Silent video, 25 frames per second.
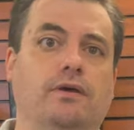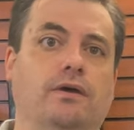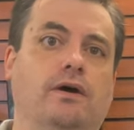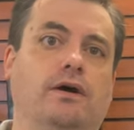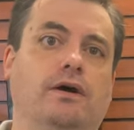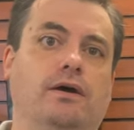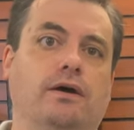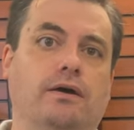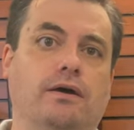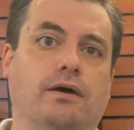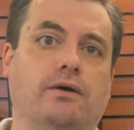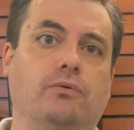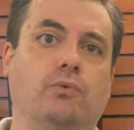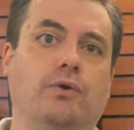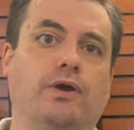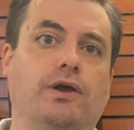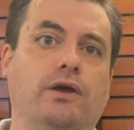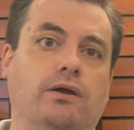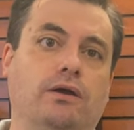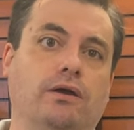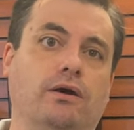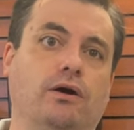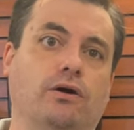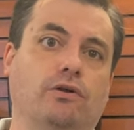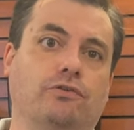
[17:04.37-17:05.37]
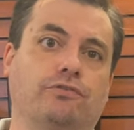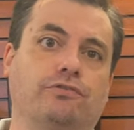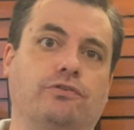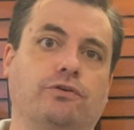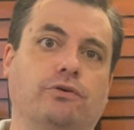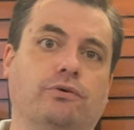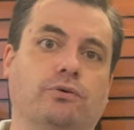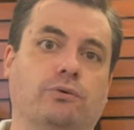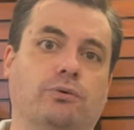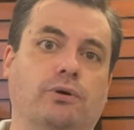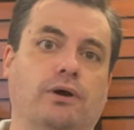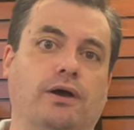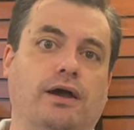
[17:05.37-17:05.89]
Uh, we
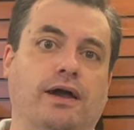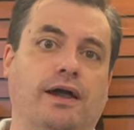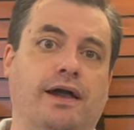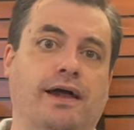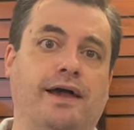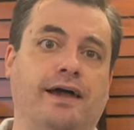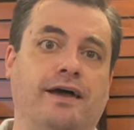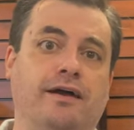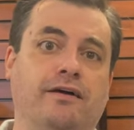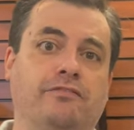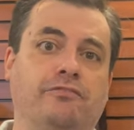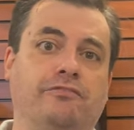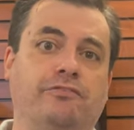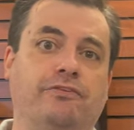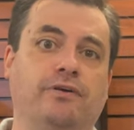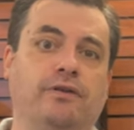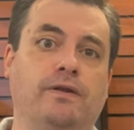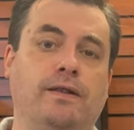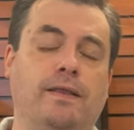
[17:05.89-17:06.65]
also have